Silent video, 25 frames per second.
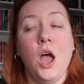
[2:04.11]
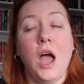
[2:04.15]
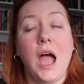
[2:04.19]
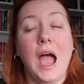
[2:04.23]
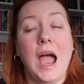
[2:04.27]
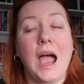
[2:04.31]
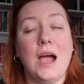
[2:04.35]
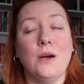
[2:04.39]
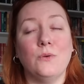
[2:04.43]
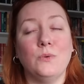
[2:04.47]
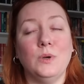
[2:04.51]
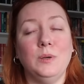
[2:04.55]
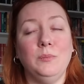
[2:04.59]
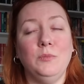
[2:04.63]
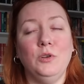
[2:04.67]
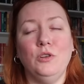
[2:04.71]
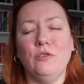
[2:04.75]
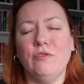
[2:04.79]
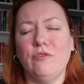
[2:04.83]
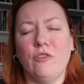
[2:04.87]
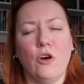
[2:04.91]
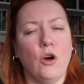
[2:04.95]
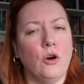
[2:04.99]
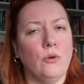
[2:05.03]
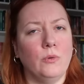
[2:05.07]
how we move
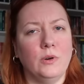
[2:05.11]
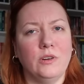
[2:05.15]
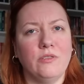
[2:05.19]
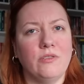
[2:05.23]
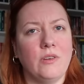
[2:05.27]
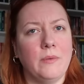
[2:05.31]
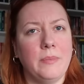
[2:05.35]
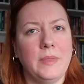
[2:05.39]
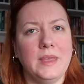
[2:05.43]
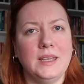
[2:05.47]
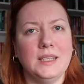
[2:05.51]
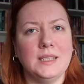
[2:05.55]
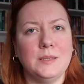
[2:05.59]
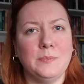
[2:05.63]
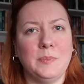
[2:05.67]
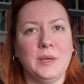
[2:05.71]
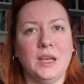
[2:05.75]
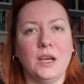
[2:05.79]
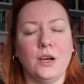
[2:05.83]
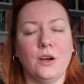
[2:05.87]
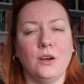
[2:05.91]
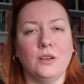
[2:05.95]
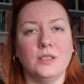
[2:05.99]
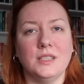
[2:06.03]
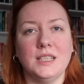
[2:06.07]
forward from this
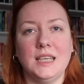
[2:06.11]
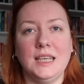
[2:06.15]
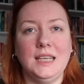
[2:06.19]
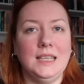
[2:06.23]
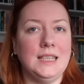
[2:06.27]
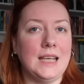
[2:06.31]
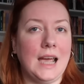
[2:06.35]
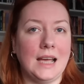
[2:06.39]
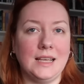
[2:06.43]
because he